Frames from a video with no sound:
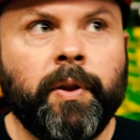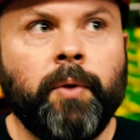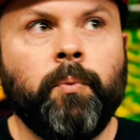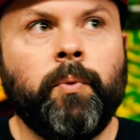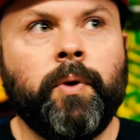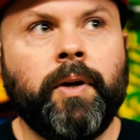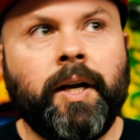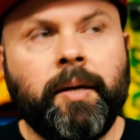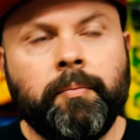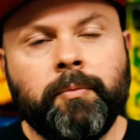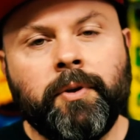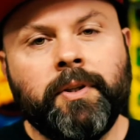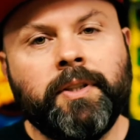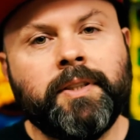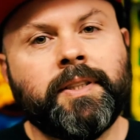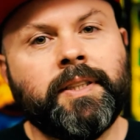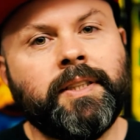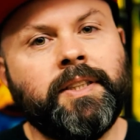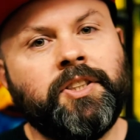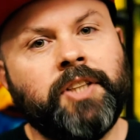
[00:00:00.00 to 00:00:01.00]
what I'm going to
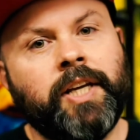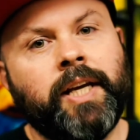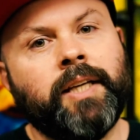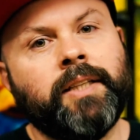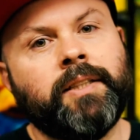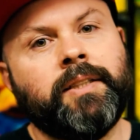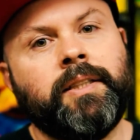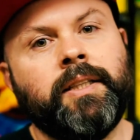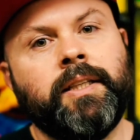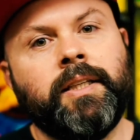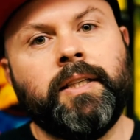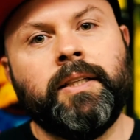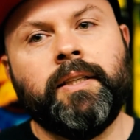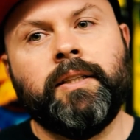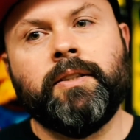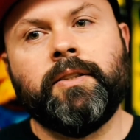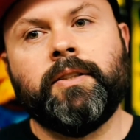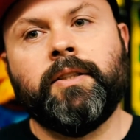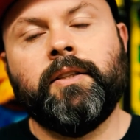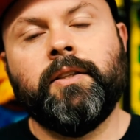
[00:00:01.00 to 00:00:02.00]
suggest
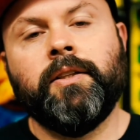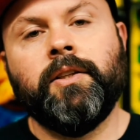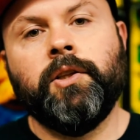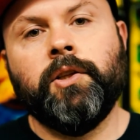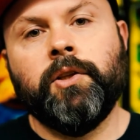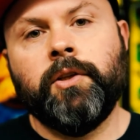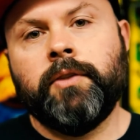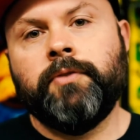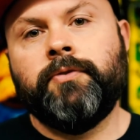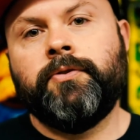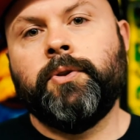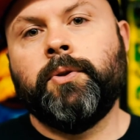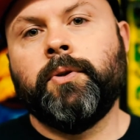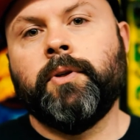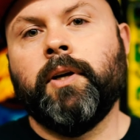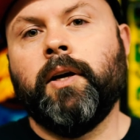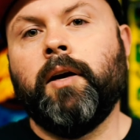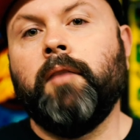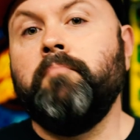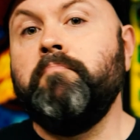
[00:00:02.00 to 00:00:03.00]
is look
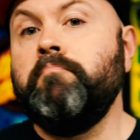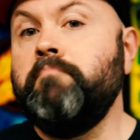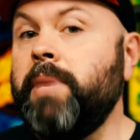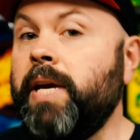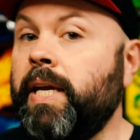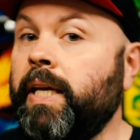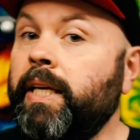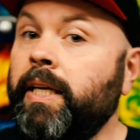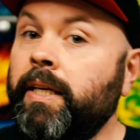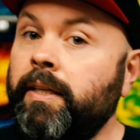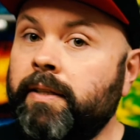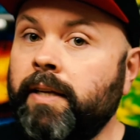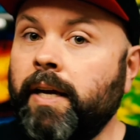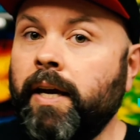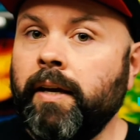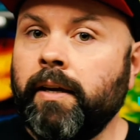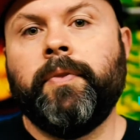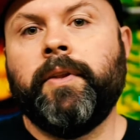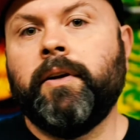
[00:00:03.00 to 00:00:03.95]
for a mini deck.